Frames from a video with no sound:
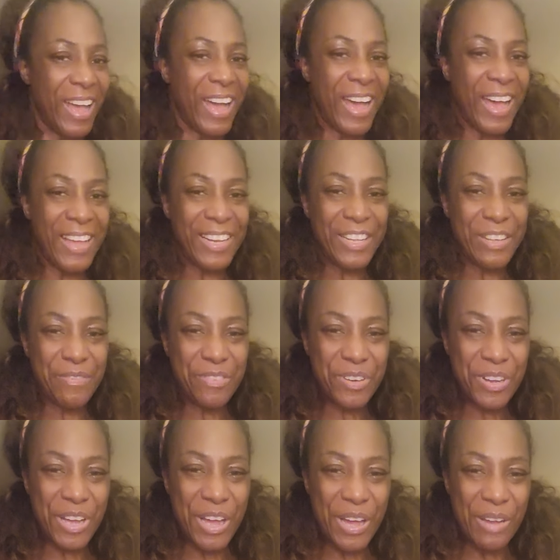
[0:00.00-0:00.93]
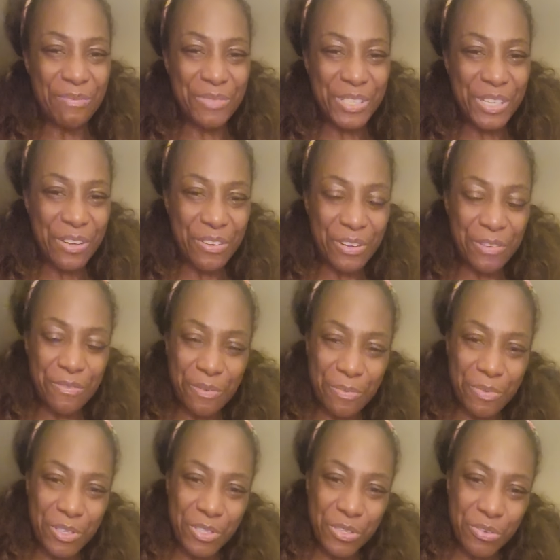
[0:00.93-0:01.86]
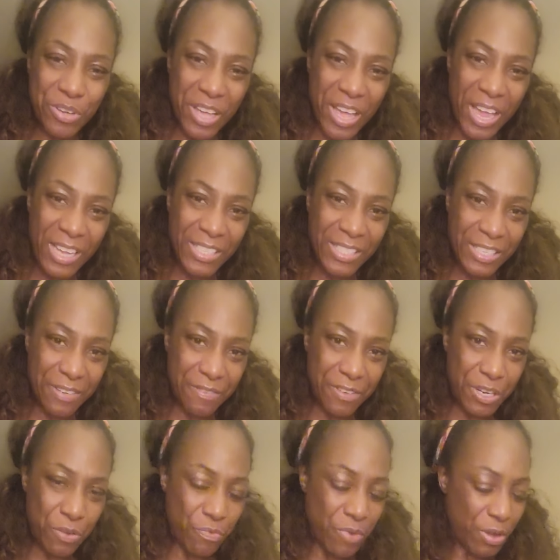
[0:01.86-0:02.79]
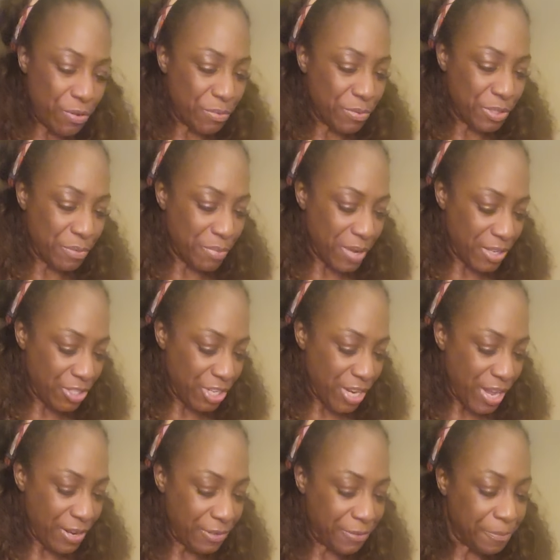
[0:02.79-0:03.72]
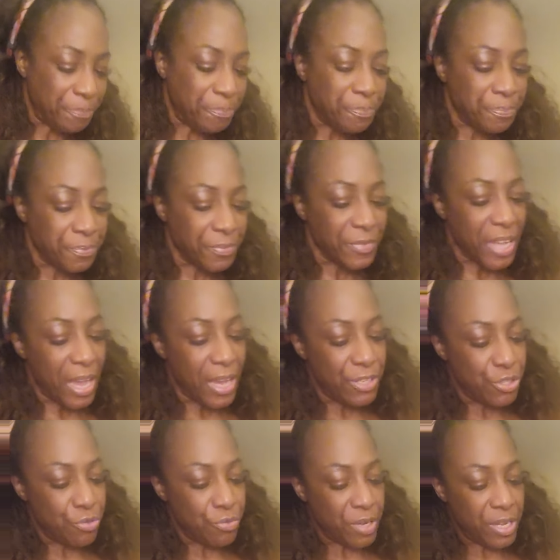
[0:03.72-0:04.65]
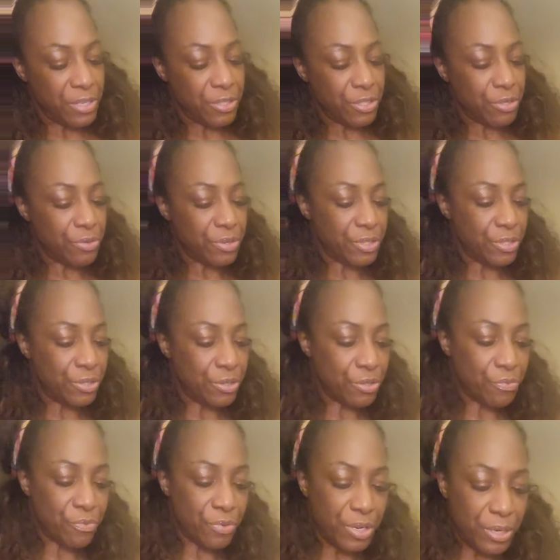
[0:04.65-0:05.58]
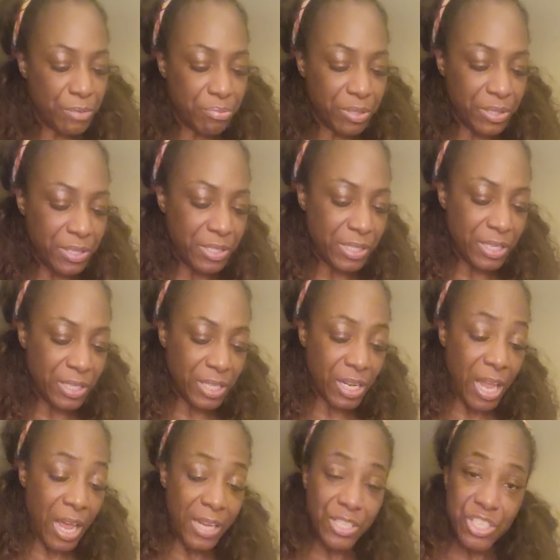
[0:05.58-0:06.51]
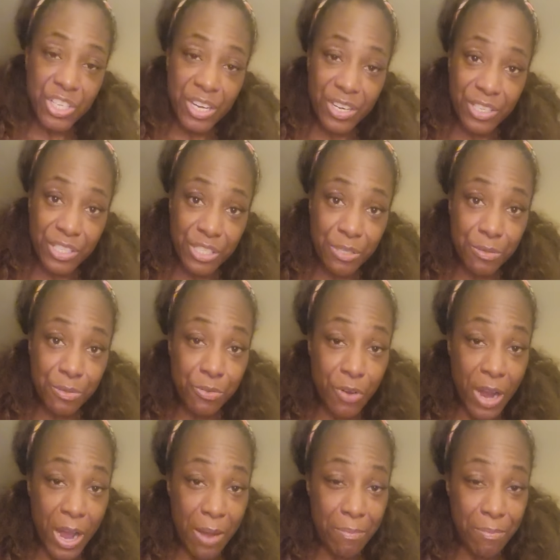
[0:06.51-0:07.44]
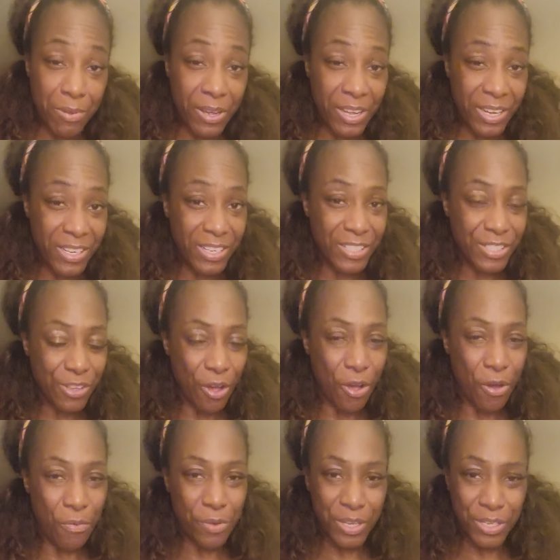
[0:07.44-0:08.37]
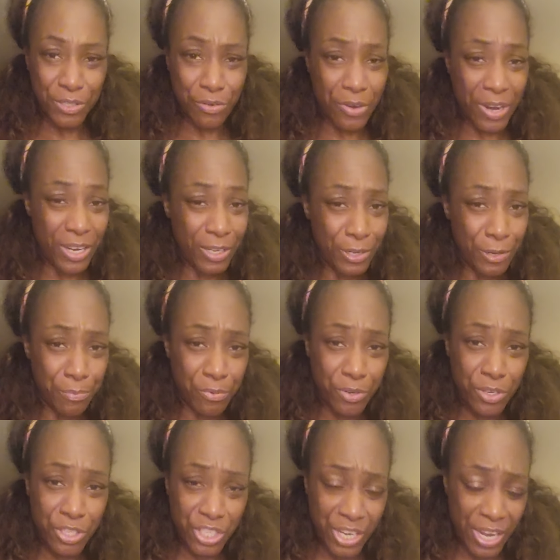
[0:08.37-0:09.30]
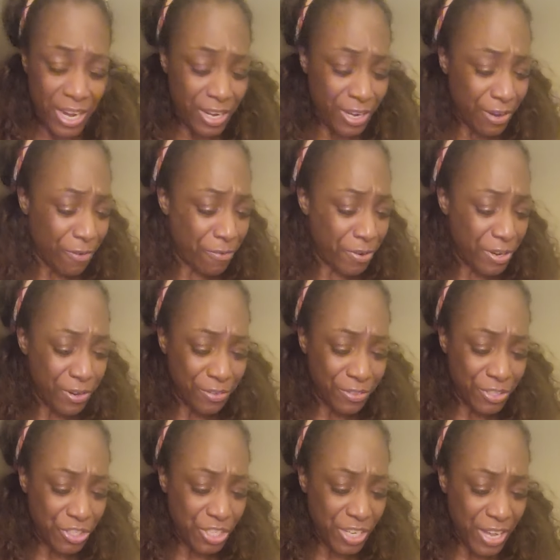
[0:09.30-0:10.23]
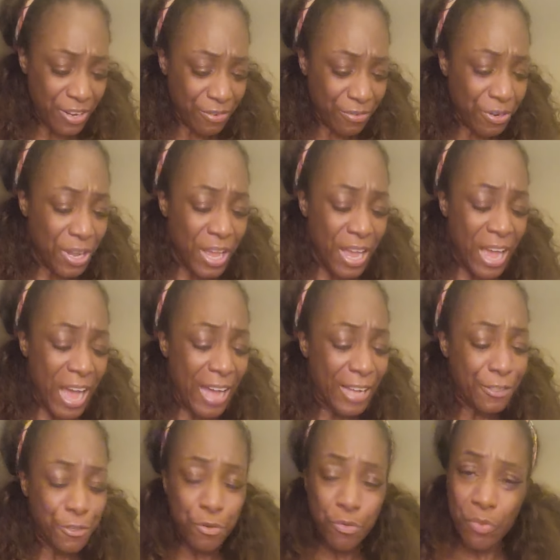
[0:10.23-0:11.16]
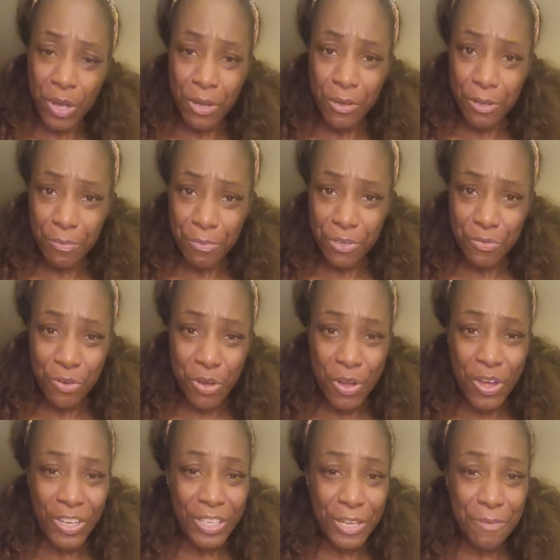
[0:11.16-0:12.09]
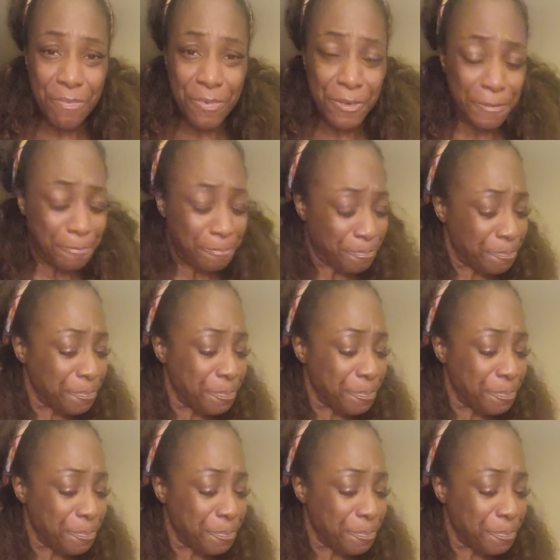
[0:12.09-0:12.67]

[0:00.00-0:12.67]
Hi Libra, I'm Tony from IntuitActivity. Welcome to my channel. As you enter into the read, please hit the like, share, and the subscribe button. It's always greatly appreciated over here on this channel. I do welcome you all, Libra.